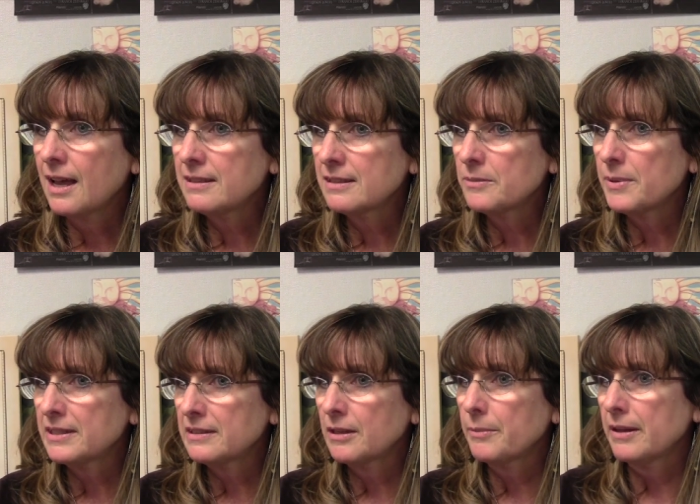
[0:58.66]
I think the
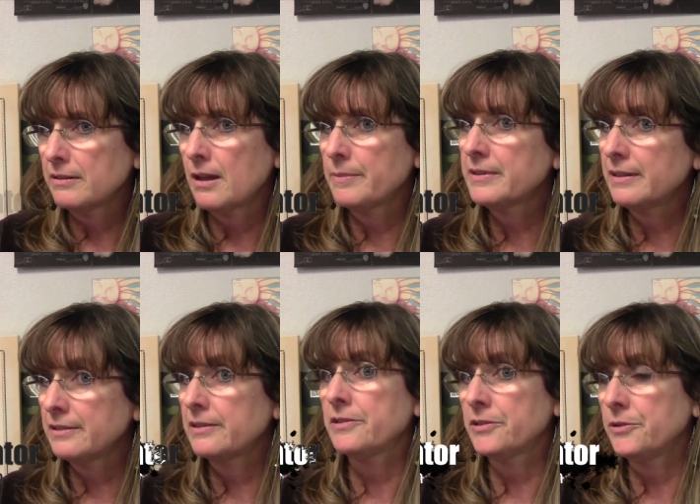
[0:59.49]
best thing about Dobson
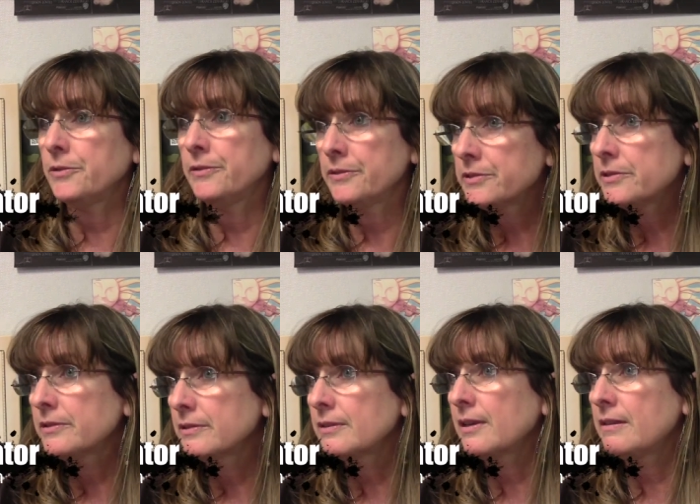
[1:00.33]
is its students.
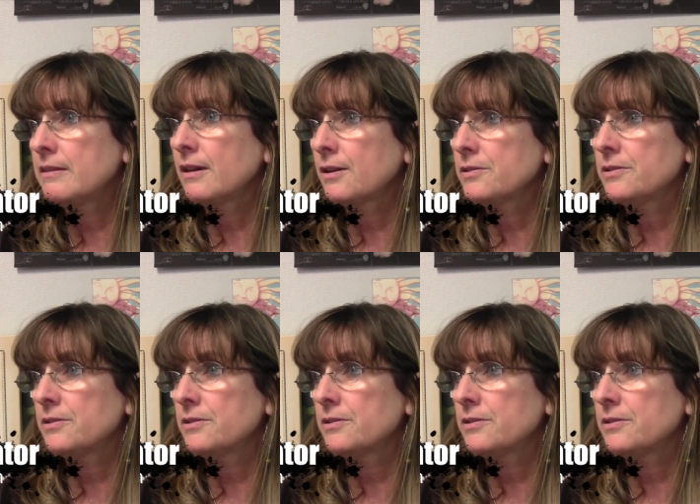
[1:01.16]
I think our